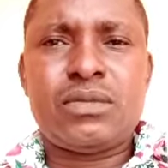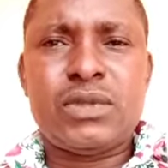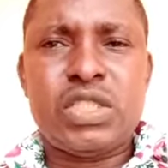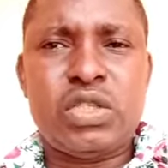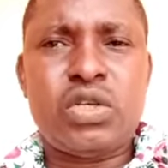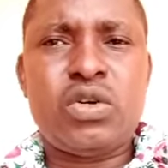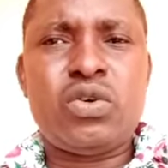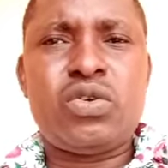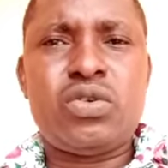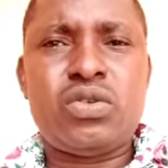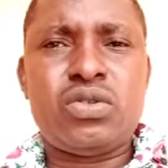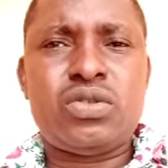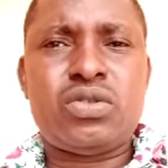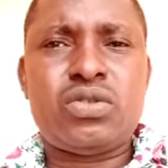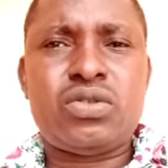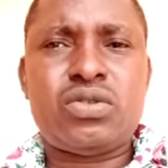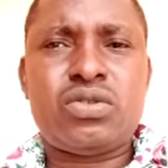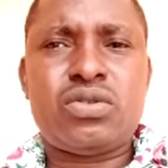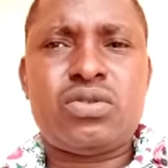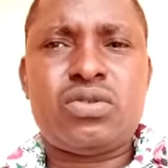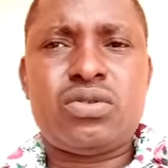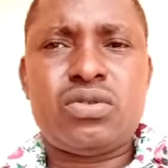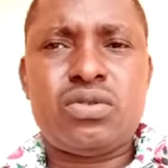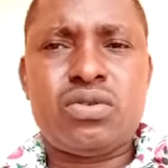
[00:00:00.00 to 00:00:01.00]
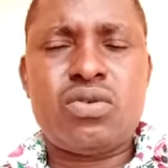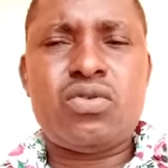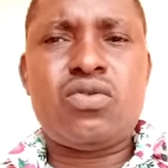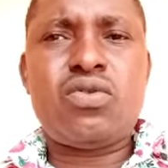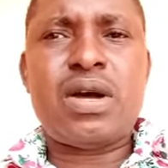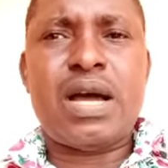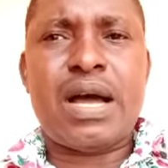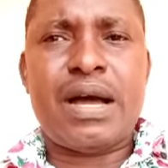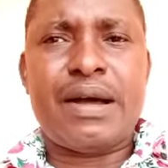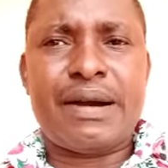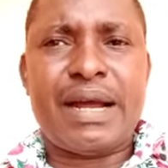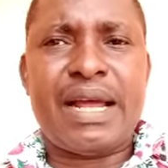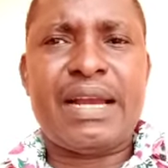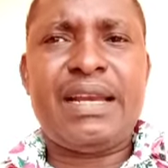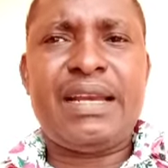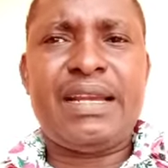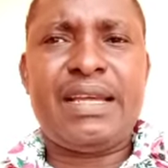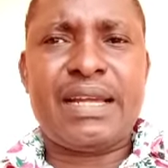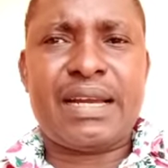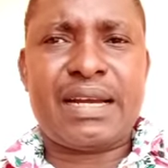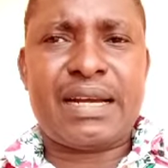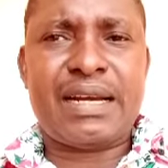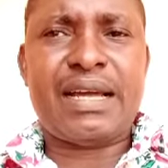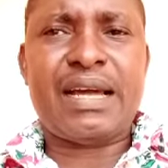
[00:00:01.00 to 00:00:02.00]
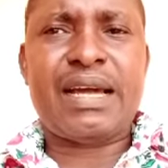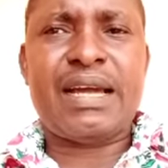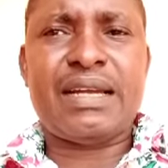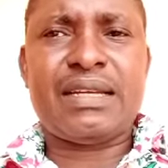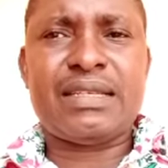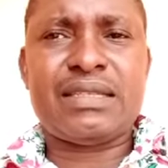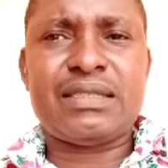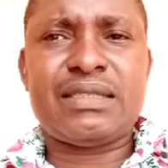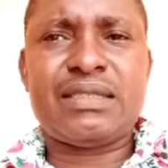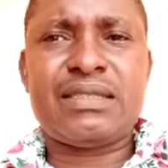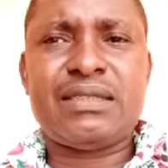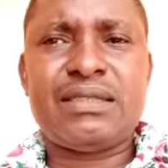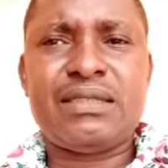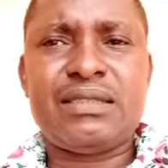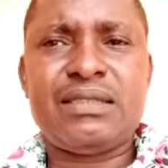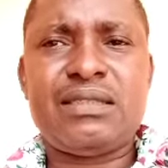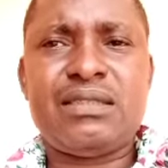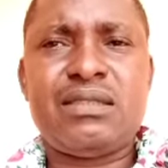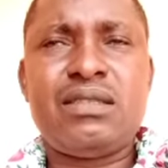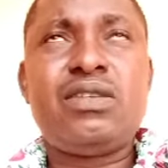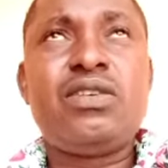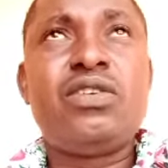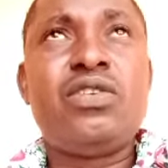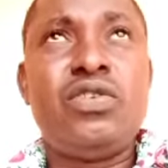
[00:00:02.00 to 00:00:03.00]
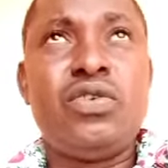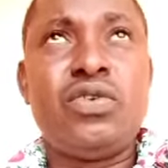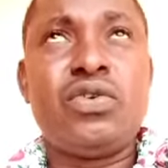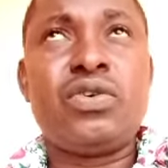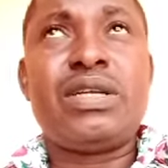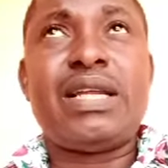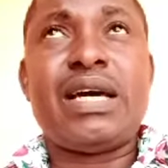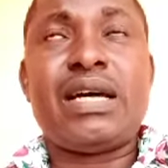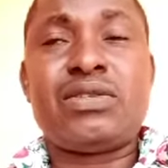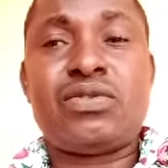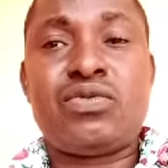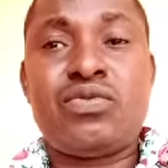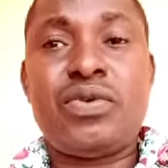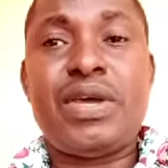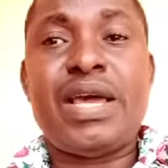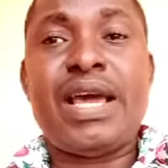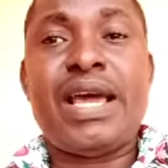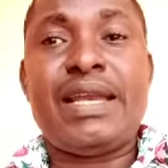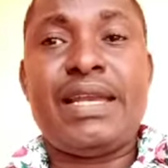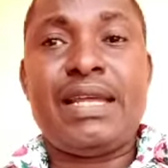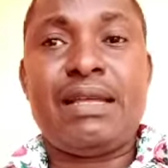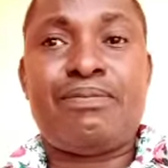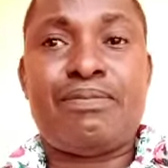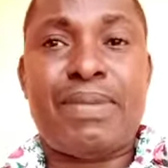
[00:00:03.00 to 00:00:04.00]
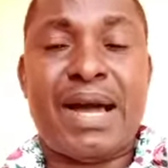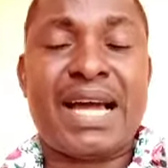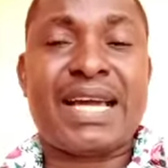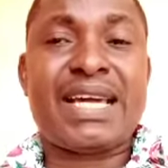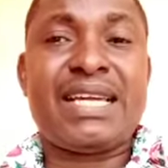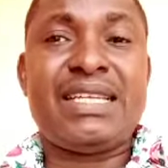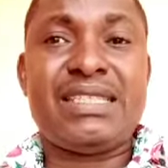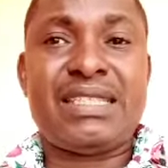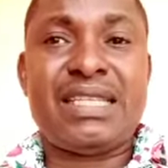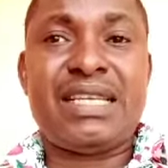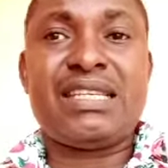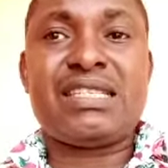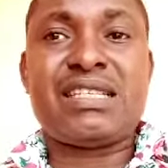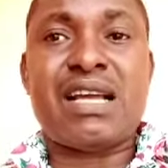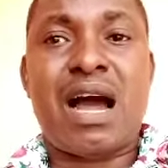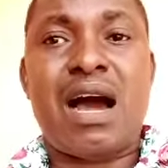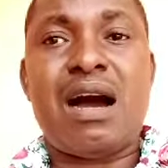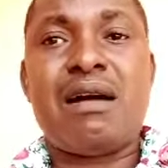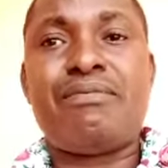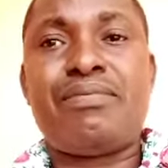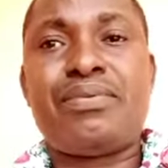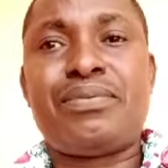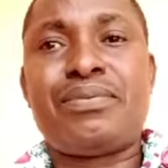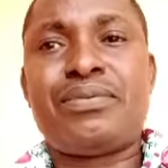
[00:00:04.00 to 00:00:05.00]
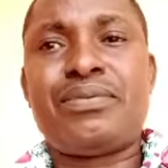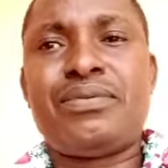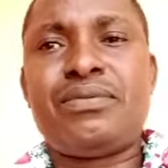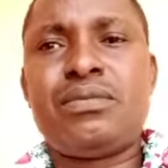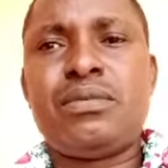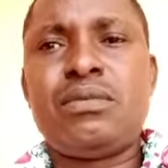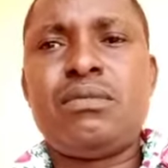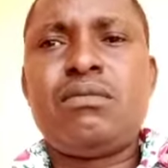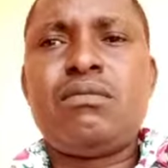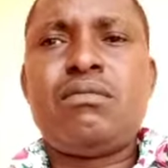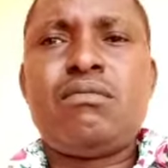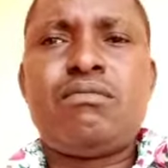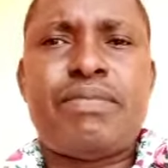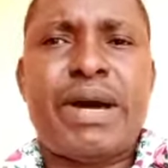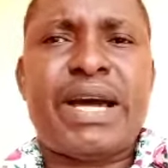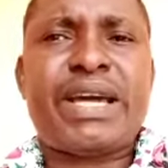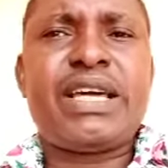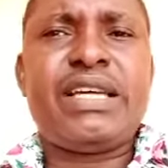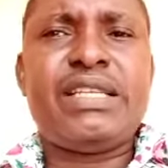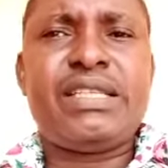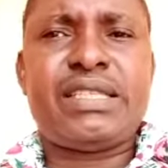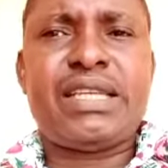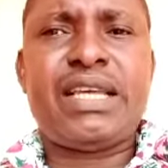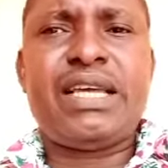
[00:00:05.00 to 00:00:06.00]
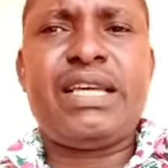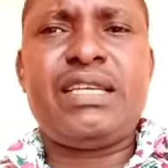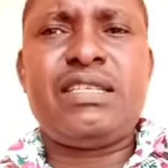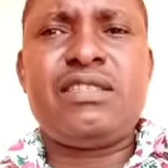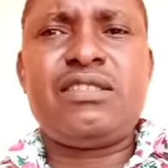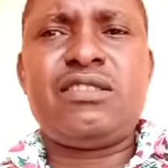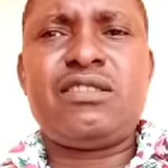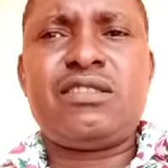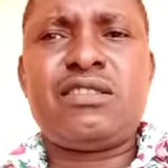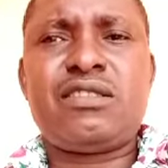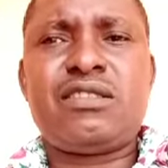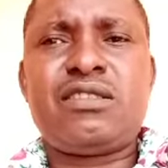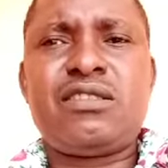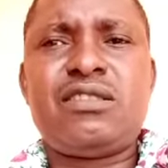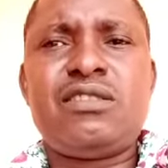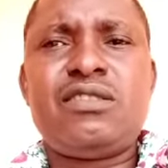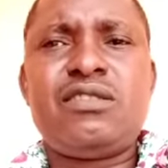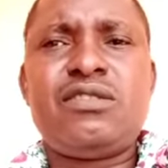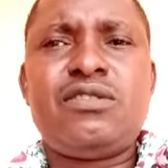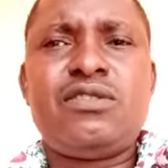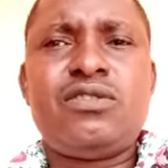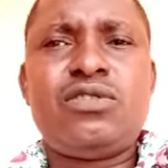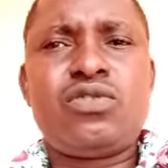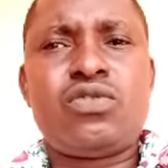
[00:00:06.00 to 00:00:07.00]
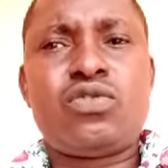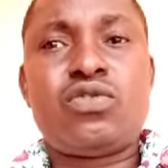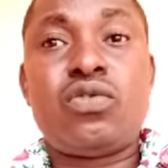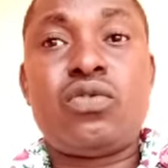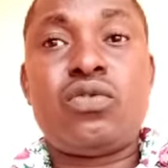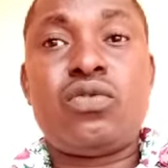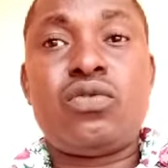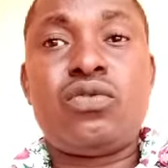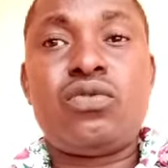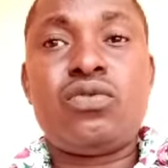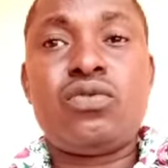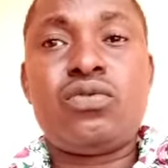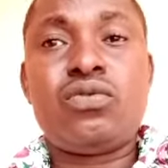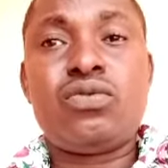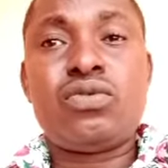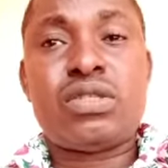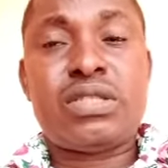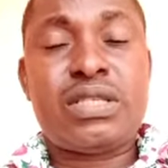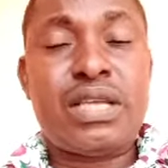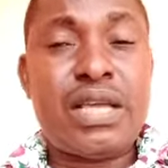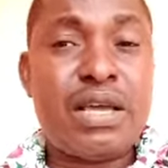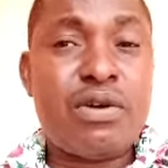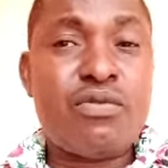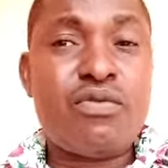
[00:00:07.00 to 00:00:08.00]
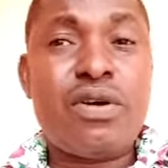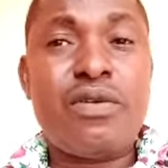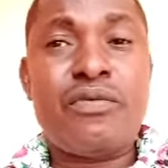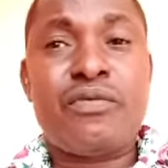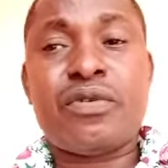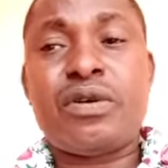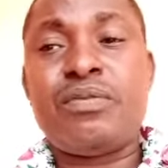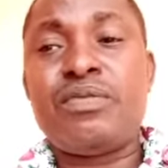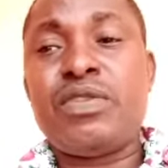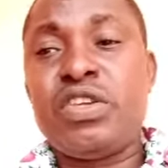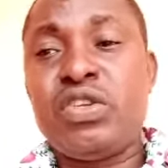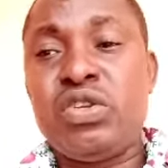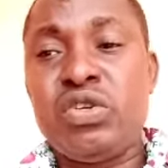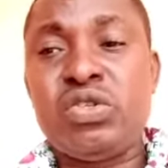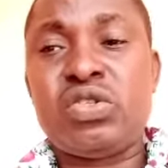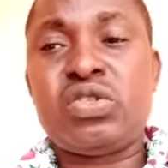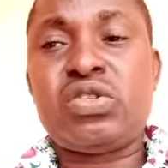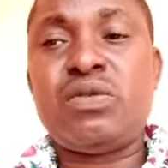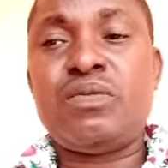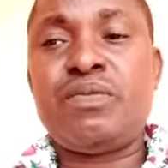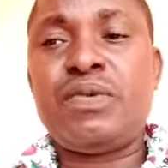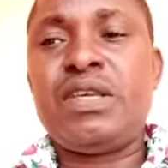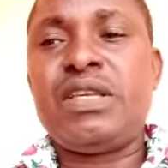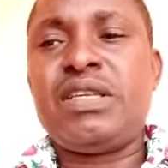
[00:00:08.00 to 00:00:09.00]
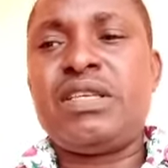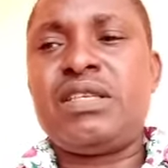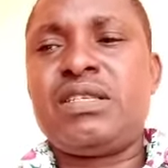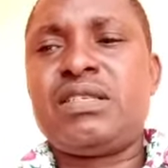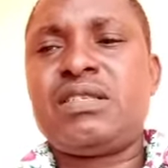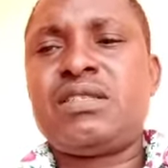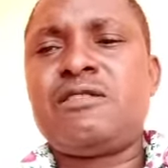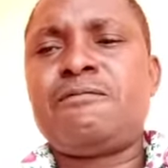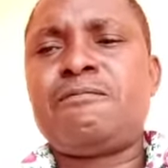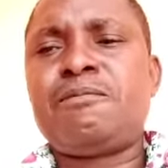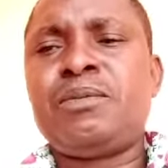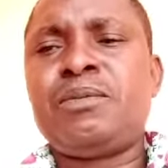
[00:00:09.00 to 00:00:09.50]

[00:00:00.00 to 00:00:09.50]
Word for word: those who are rightly inclined know that we are in the packing things up, packing things to stay away from the used to be's.